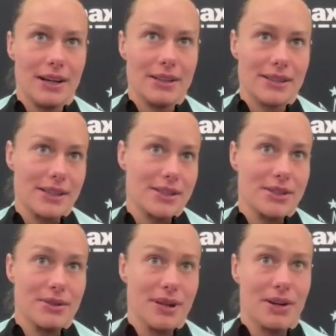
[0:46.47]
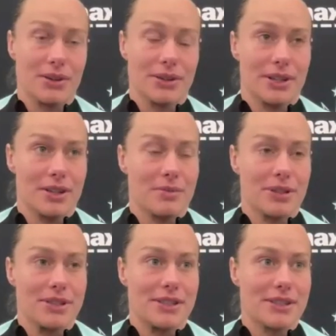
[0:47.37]
it's nice to do that early on in
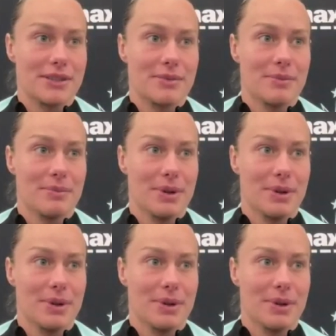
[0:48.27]
preseason.